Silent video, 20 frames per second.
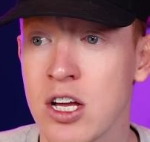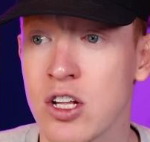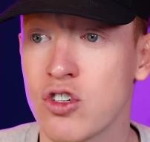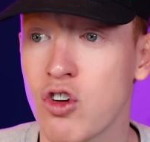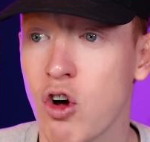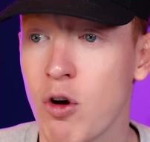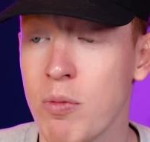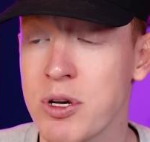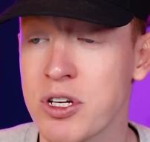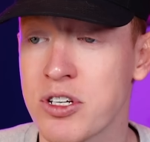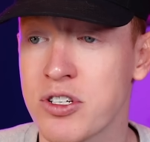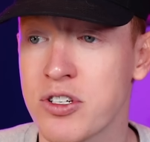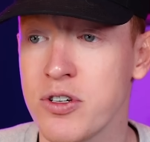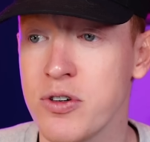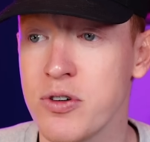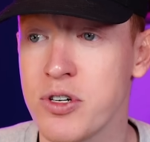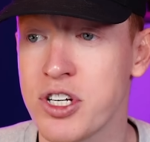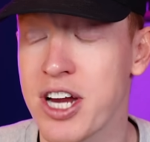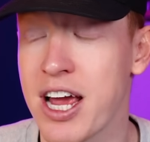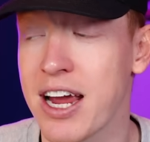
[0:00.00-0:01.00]
Thomas
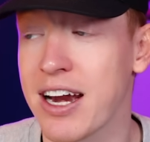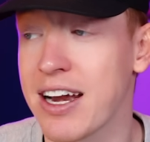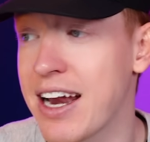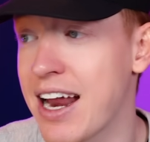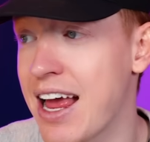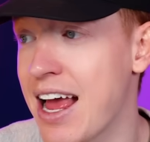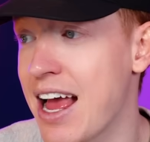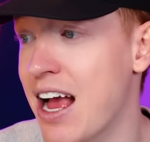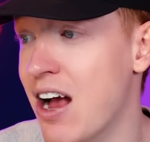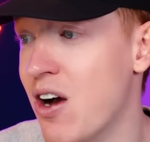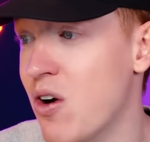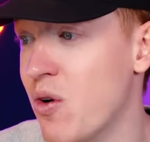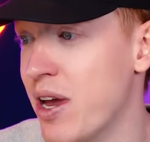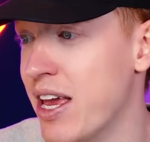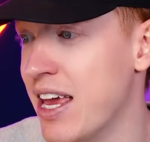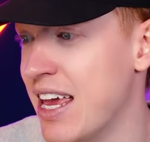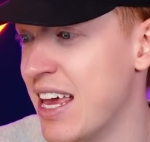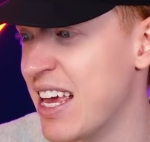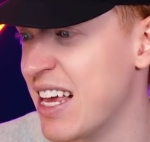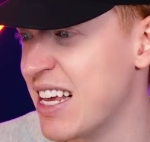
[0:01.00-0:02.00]
Soucek now
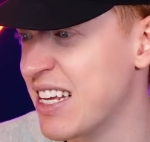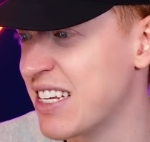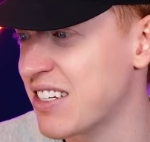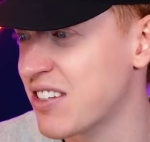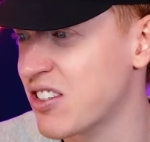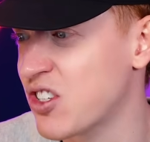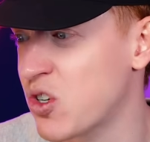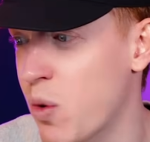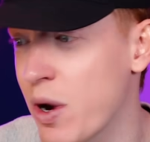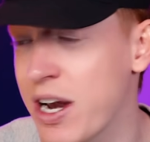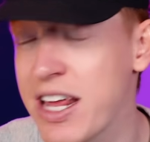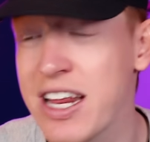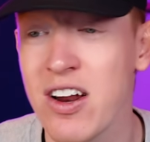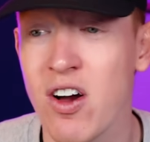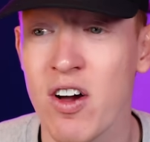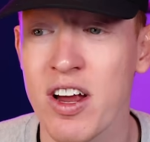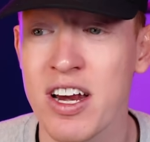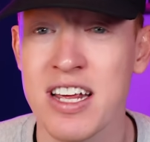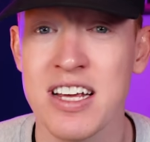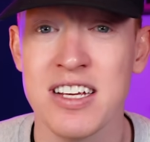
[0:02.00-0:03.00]
is
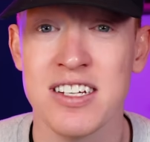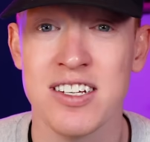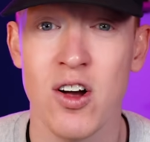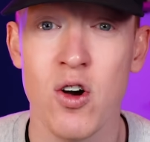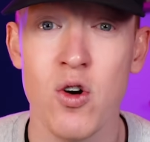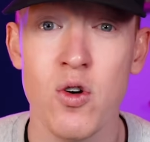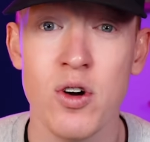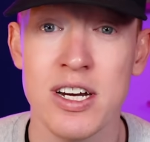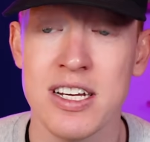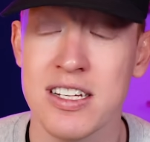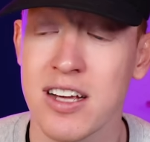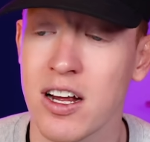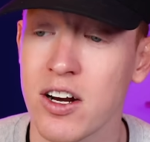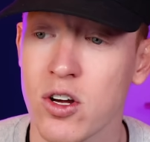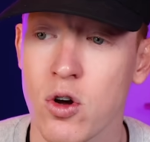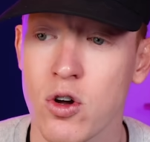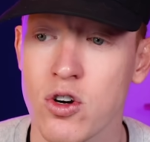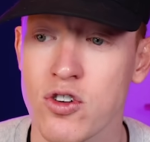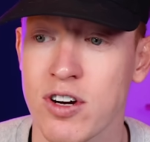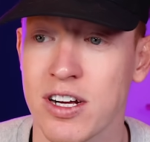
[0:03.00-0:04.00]
29 years old, and he's
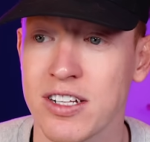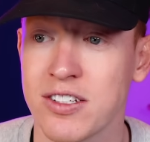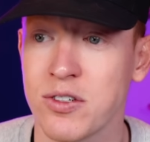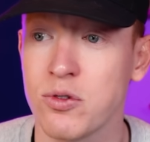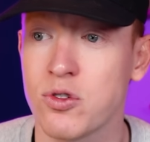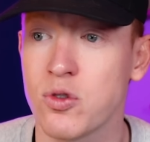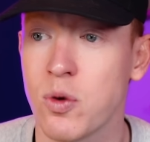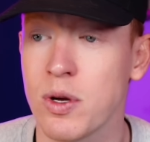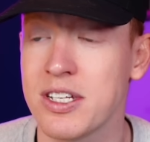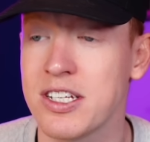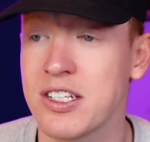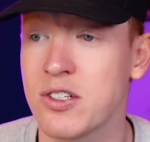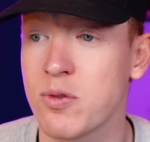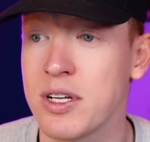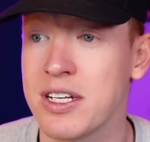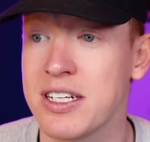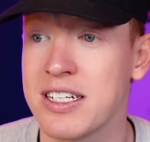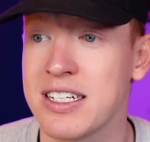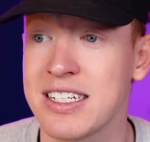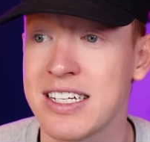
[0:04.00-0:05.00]
under contract till
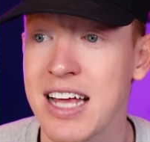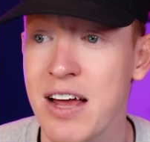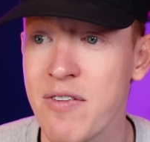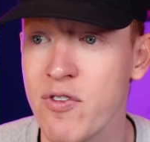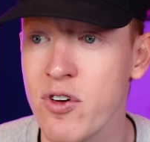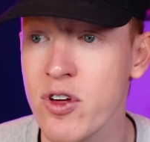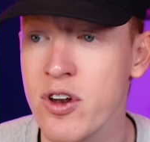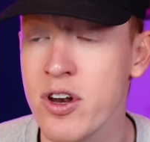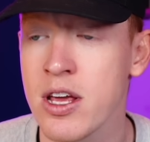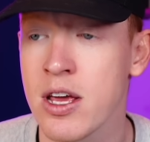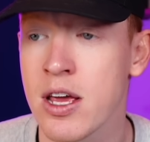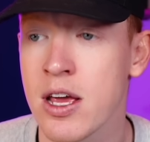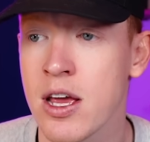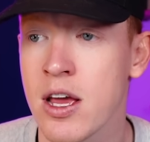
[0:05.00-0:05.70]
2027.